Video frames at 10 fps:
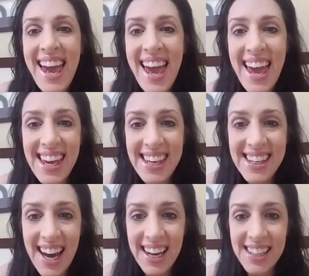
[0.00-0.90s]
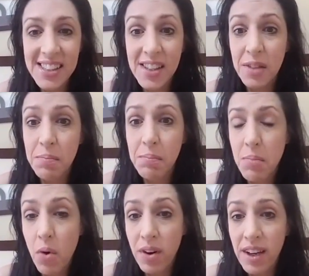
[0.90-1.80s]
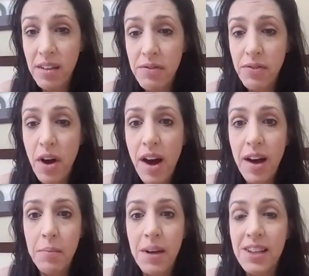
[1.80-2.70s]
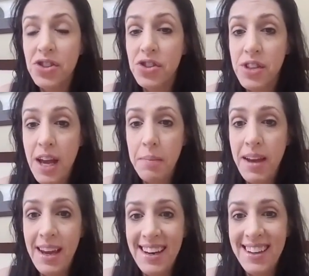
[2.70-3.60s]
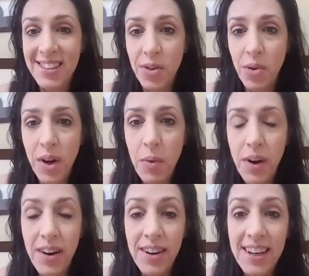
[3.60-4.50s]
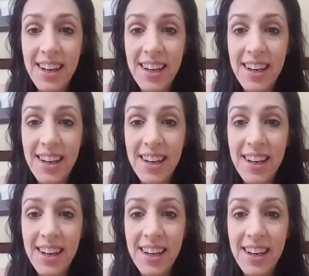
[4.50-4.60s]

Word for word: Hey guys, good morning from Champaign, Illinois, where it